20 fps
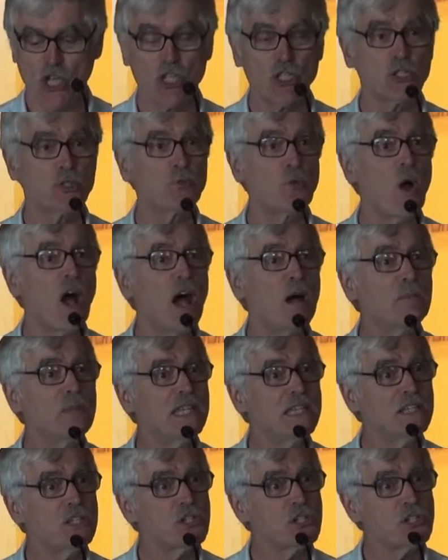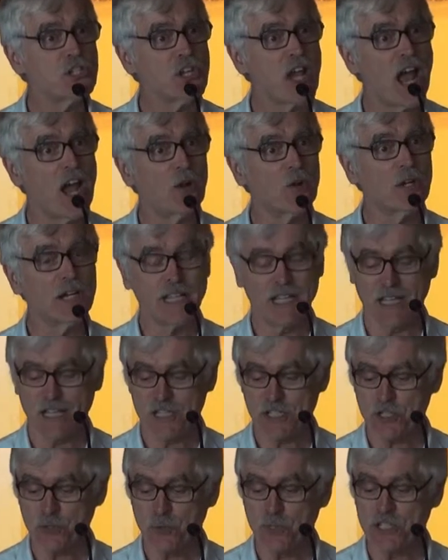Swami is showering
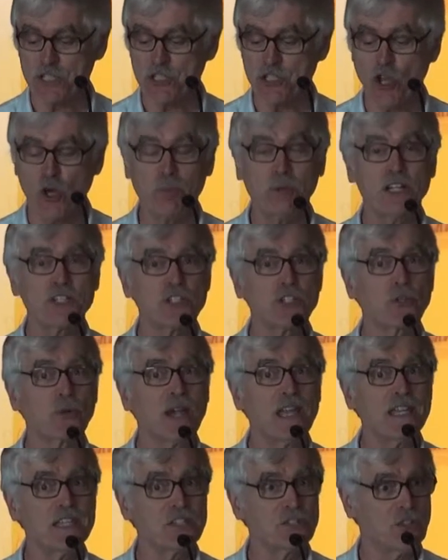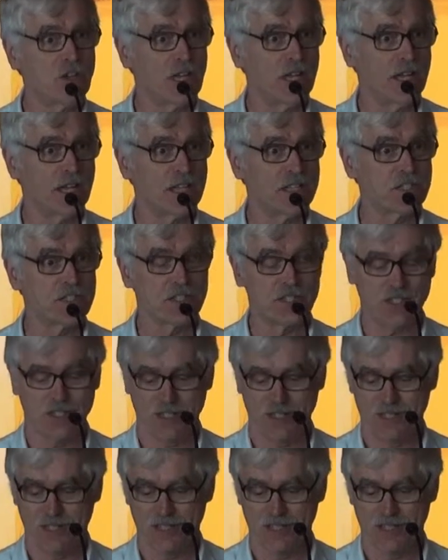us with so much grace on us.